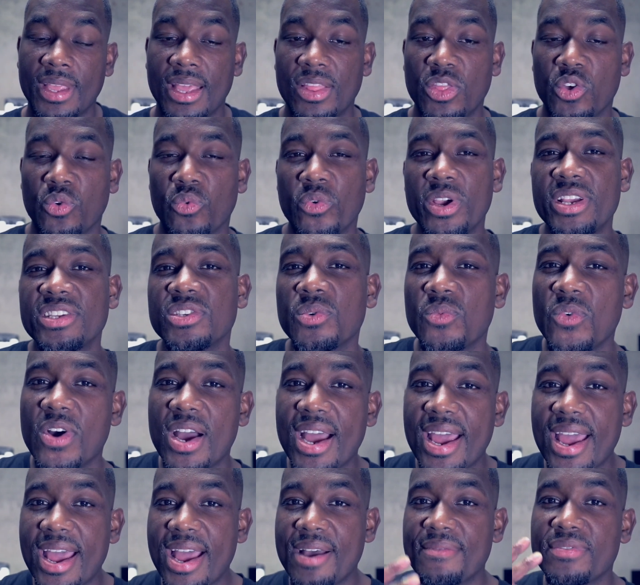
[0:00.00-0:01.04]
The reason
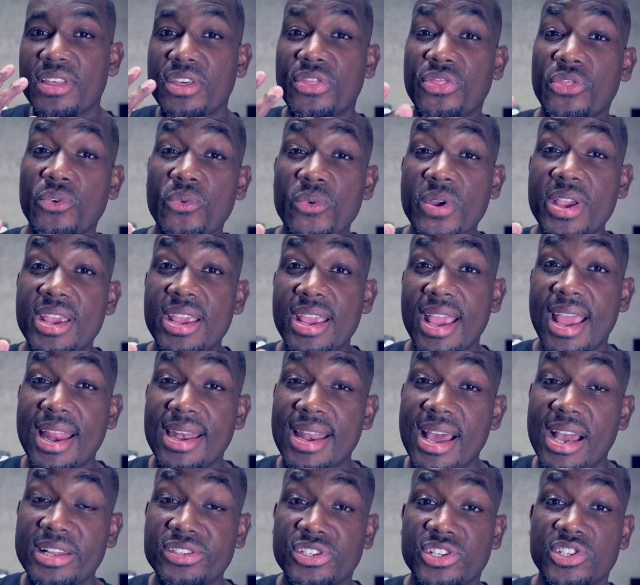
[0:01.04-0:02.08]
why I have the 3 and
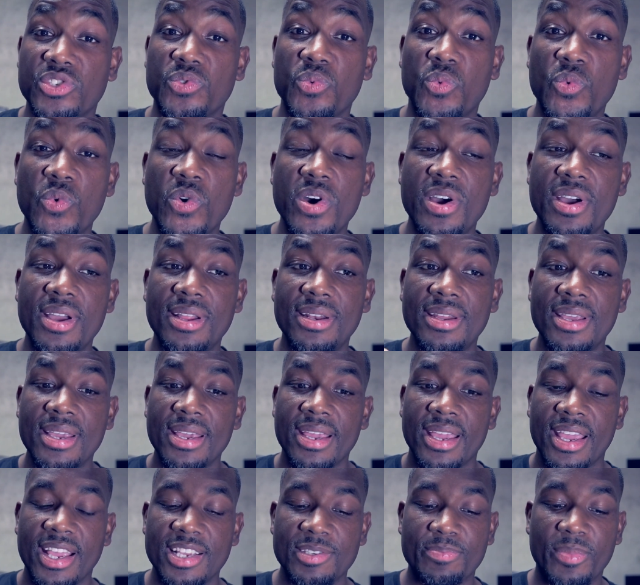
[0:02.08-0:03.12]
not just one
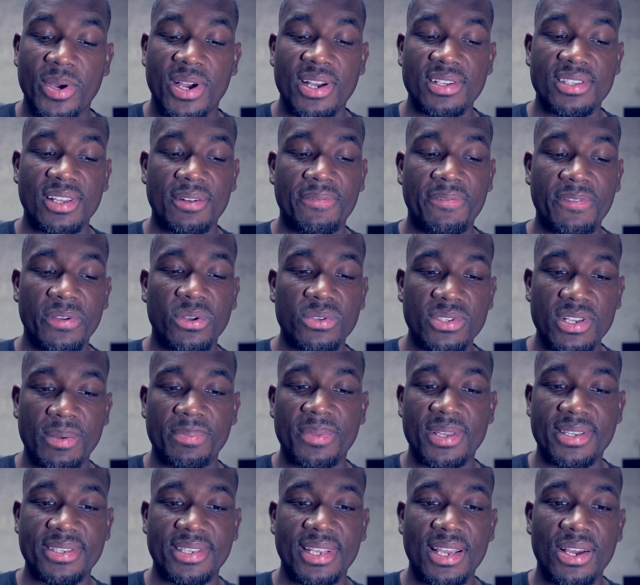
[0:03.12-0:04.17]
is because it fills
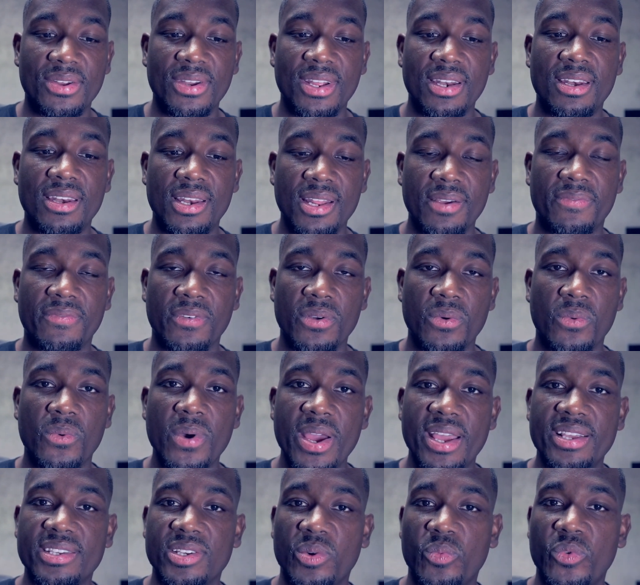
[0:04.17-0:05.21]
up the sound in different
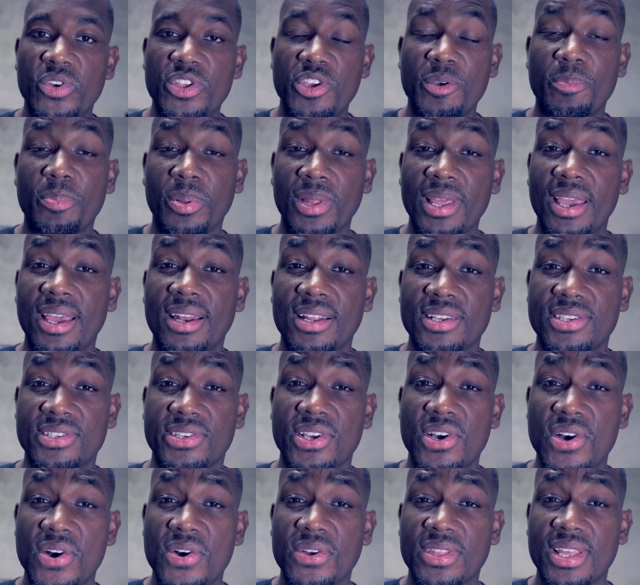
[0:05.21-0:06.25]
ways. And when you're playing a
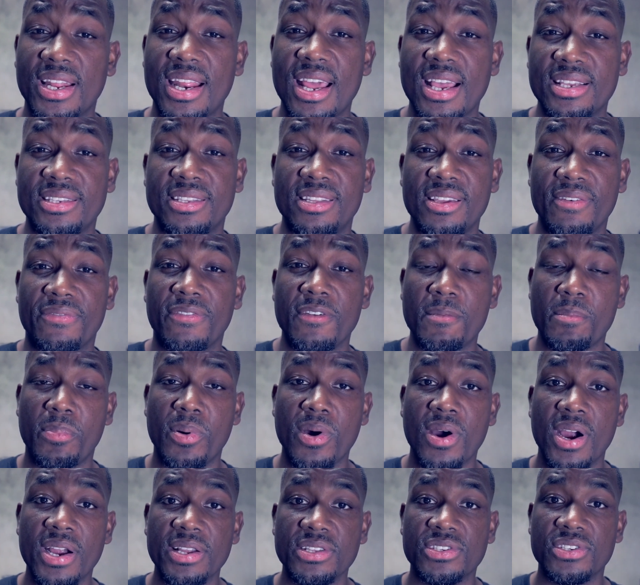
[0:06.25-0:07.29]
song that has different
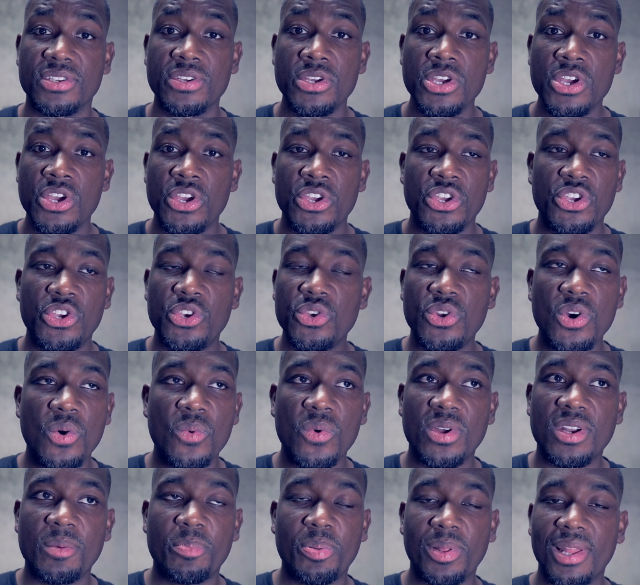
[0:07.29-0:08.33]
parts, you don't
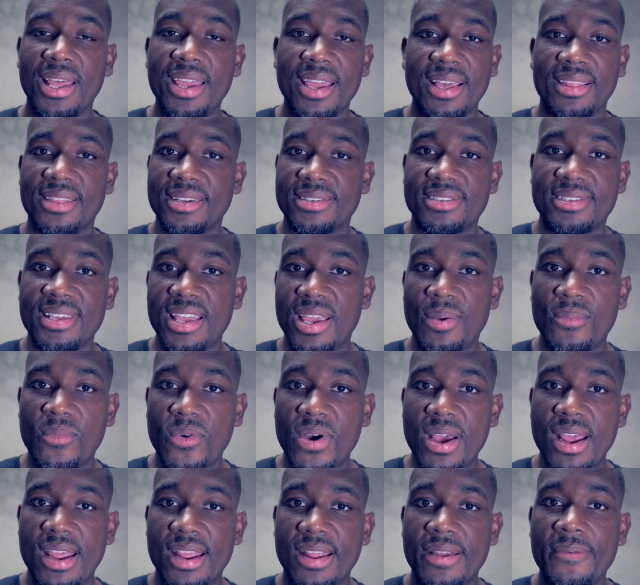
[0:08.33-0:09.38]
want to play it the same
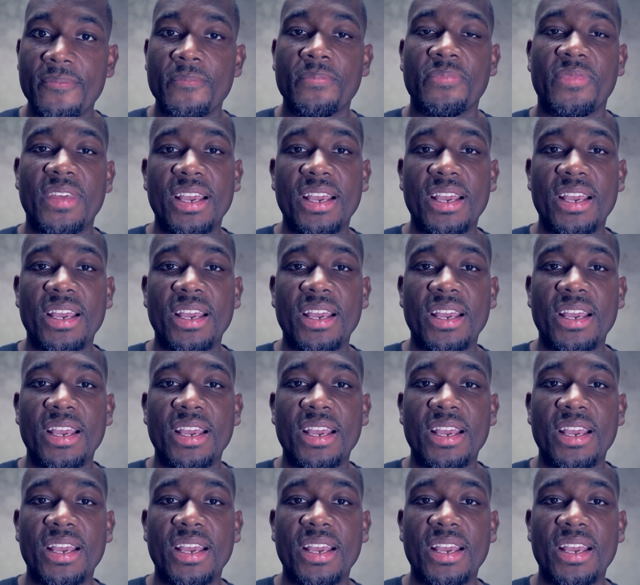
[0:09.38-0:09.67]
way.